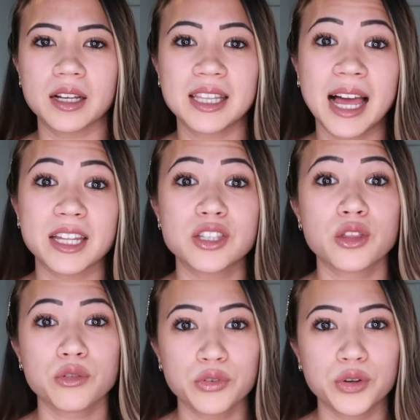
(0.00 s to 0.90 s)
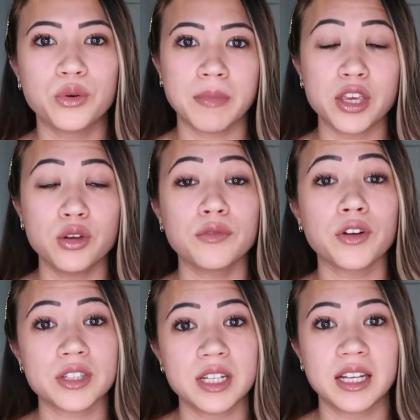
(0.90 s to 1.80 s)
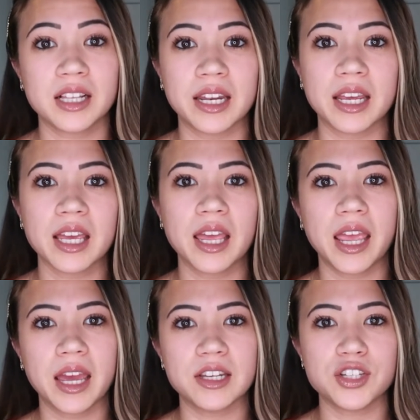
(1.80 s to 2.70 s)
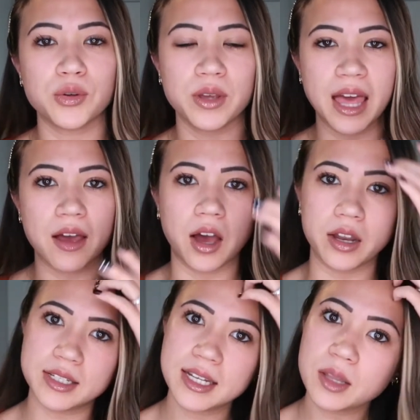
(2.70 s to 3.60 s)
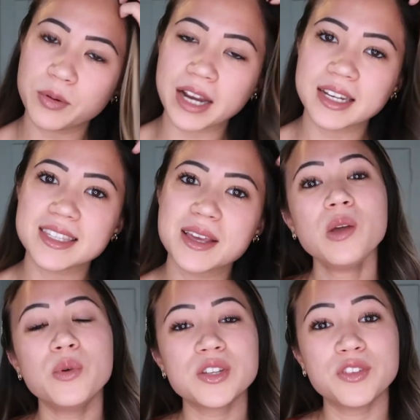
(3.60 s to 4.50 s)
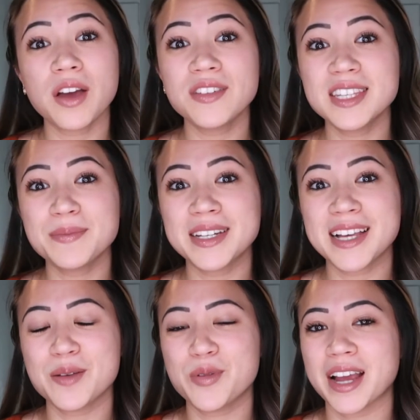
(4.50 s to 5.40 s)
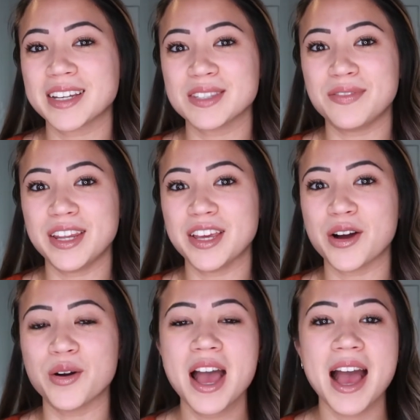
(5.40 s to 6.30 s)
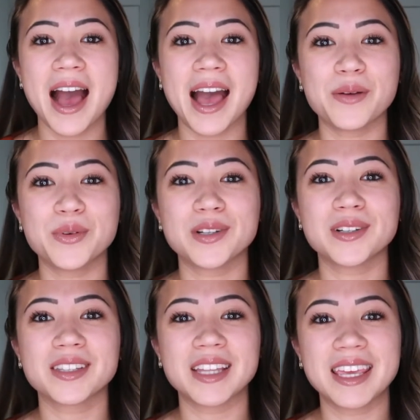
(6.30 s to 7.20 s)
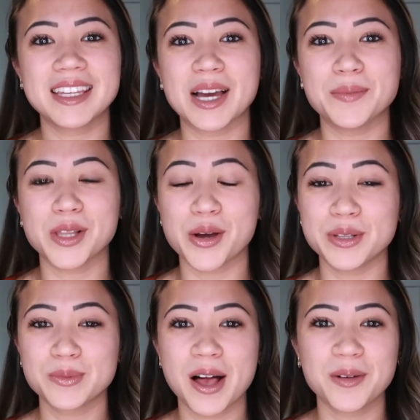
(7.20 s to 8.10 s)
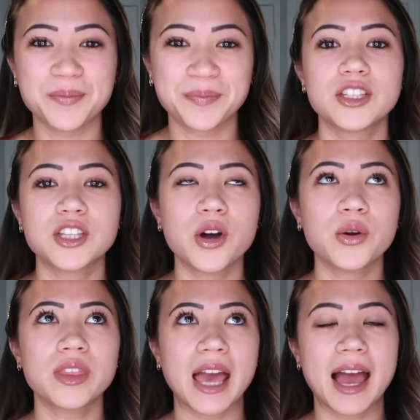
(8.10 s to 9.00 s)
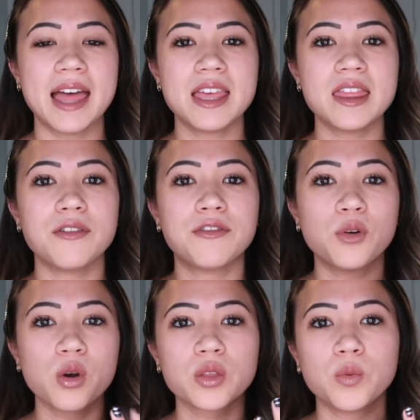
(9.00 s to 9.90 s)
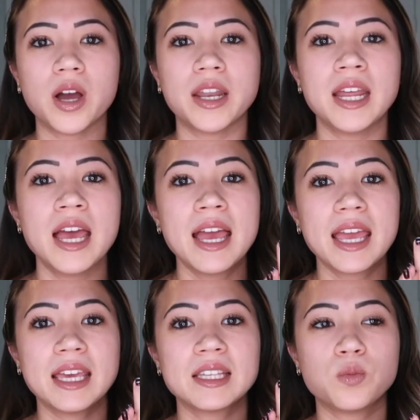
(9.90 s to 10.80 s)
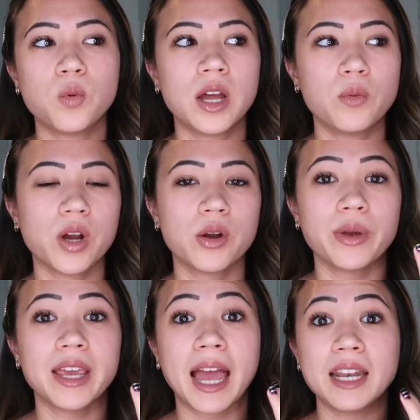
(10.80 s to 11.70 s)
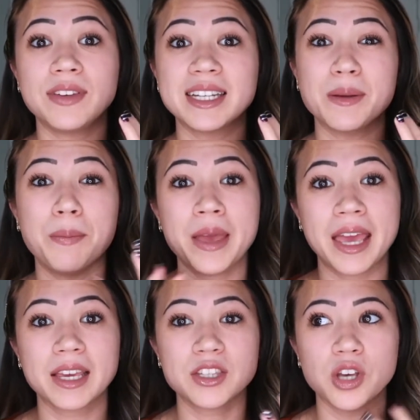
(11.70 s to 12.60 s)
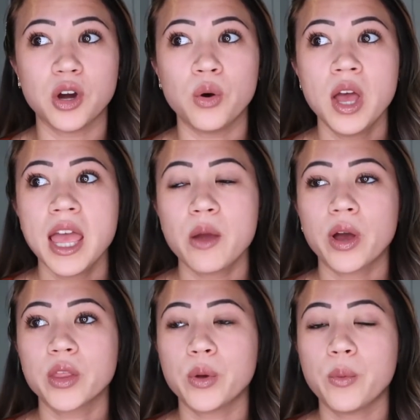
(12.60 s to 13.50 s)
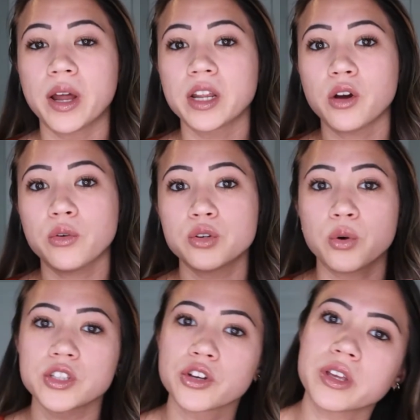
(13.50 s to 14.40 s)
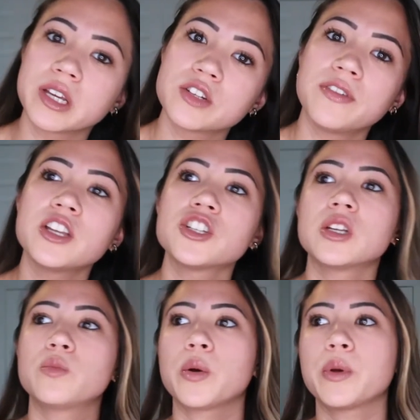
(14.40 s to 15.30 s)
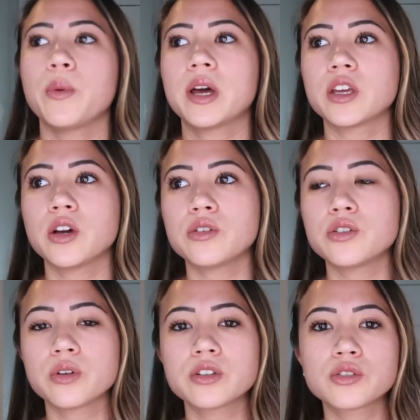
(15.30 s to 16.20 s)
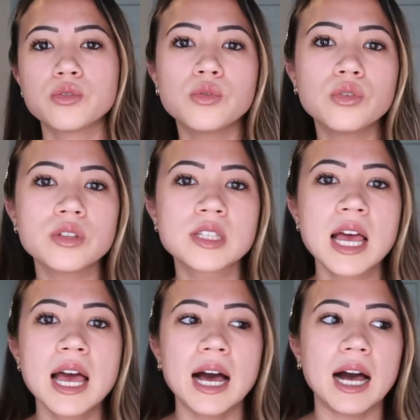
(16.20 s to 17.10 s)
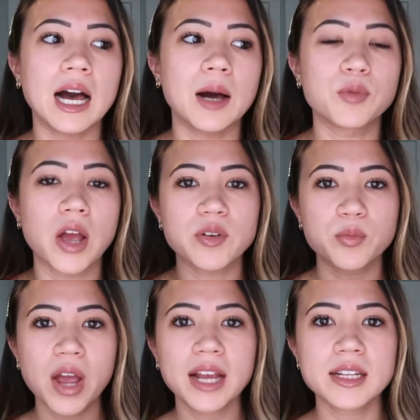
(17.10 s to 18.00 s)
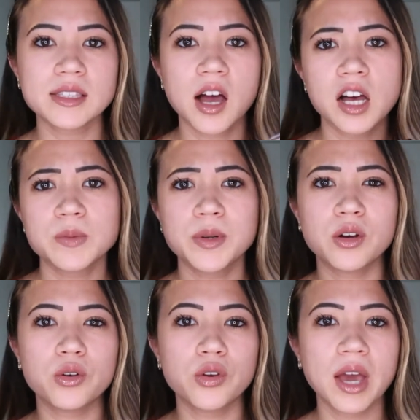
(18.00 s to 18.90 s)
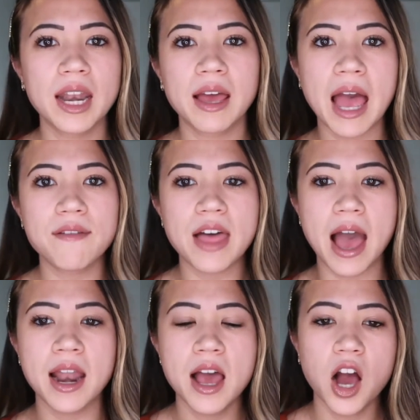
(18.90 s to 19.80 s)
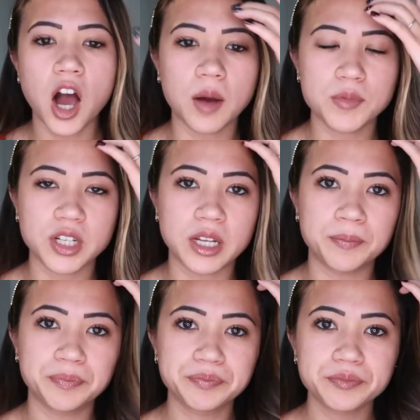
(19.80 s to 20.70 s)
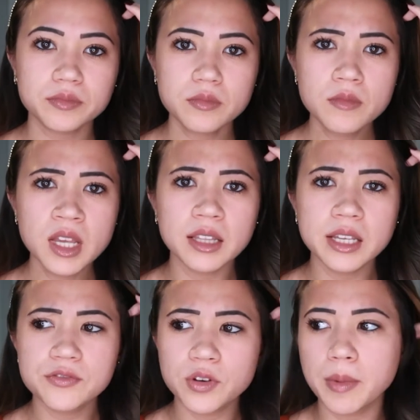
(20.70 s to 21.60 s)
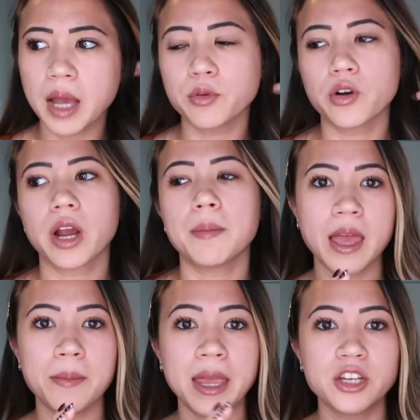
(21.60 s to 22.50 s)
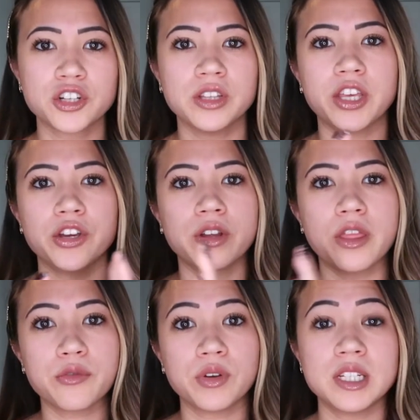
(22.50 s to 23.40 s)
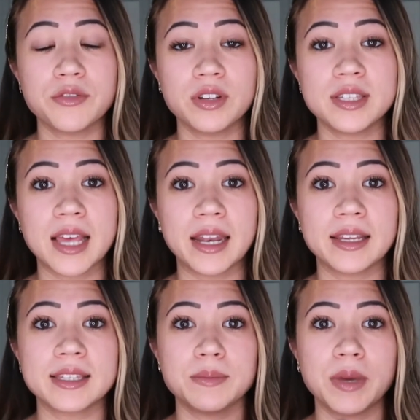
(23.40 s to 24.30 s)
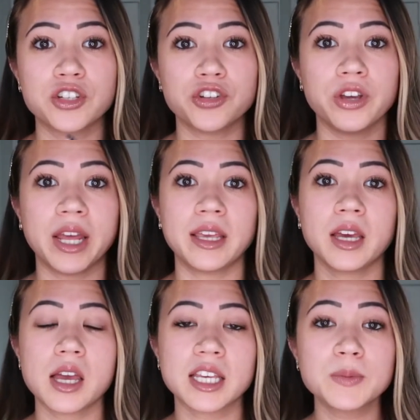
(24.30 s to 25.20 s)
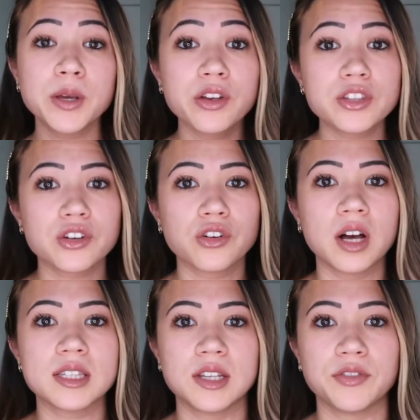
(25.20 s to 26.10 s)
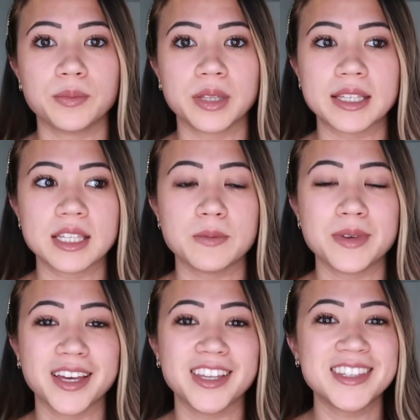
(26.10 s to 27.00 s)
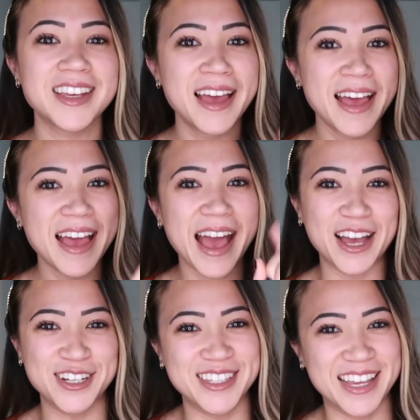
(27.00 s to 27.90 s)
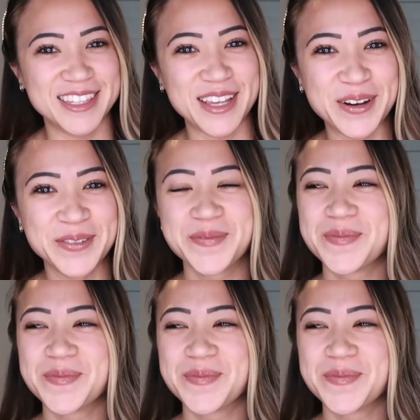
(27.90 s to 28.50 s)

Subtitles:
clients through my university clinic and doing that on telepractice, which if you haven't seen my telepractice video, I will link it down below as well. So yeah, and then the fourth one is one where we kind of get to pick. So whether we want to go towards early intervention, where we want to go towards schools, private practice, hospital, you kind of have that option. At least for my program, they make sure that you're in 3 different settings to make sure you're getting experience across different places, because ASHA says so.